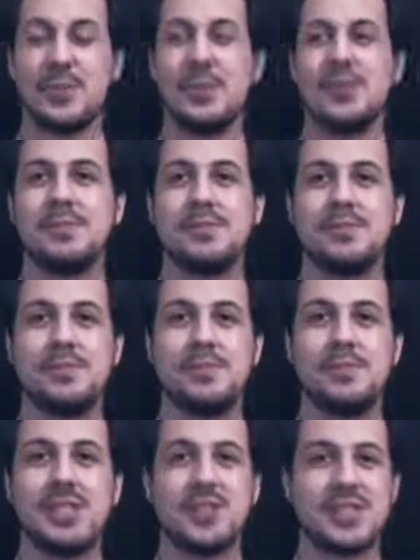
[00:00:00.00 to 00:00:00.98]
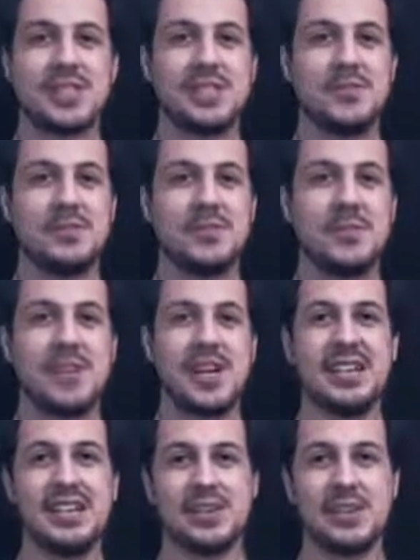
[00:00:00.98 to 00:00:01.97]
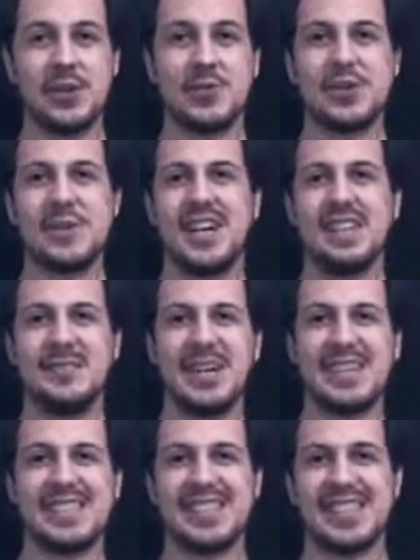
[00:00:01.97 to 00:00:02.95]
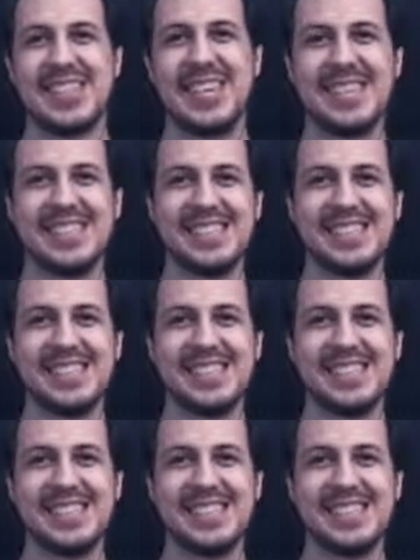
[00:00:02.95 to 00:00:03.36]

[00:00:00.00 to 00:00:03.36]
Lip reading: Yeah, pretty interesting fight, ghost fight, basically.